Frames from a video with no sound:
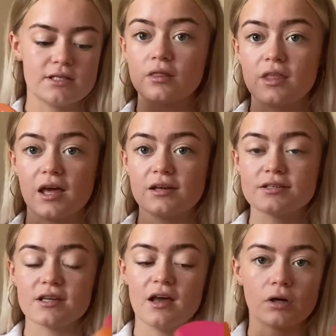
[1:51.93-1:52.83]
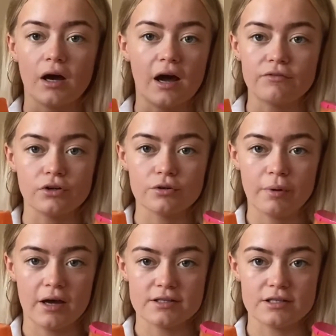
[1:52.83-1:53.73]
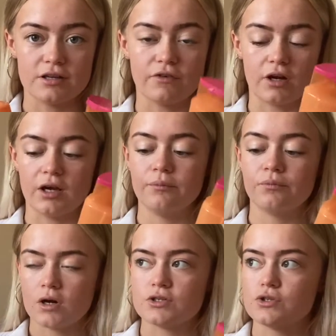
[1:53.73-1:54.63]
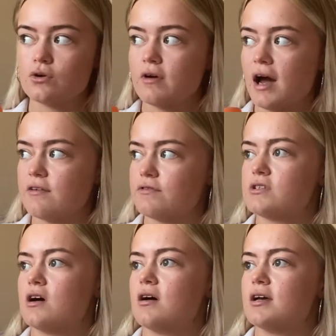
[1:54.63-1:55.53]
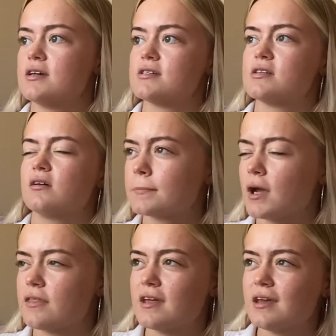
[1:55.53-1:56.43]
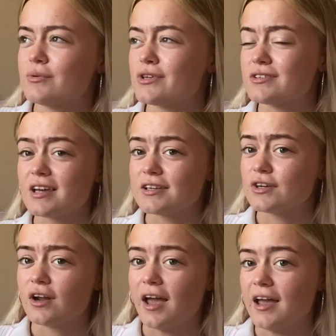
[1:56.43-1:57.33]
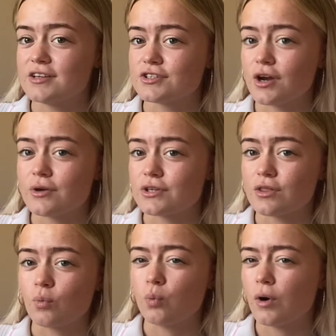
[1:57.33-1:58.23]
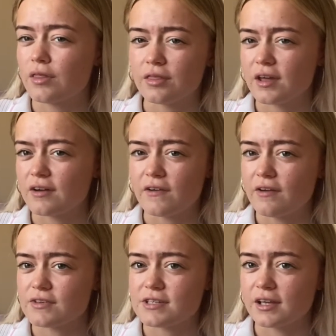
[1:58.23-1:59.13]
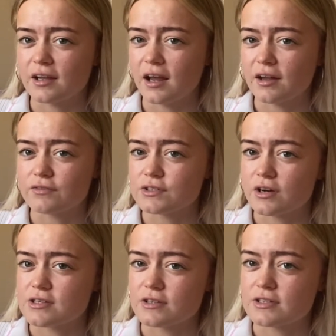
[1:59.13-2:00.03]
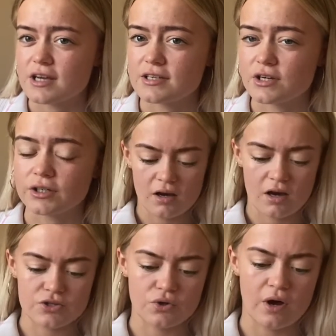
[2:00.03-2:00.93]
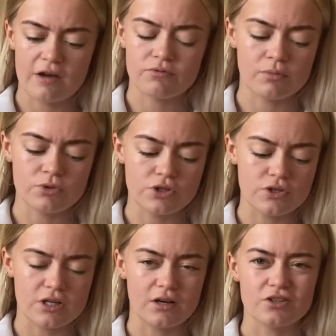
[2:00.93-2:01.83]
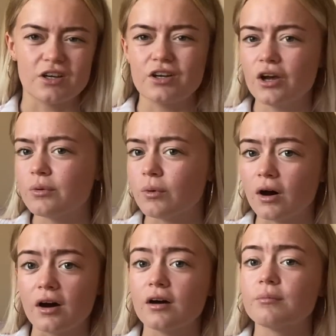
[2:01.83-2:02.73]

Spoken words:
This, I haven't looked back since I've got it. I saw it advertised. I think it was on TikTok like ages ago. It's like the one thing I've ever seen advertised on TikTok. I saw everyone was using it. I was like, you know what?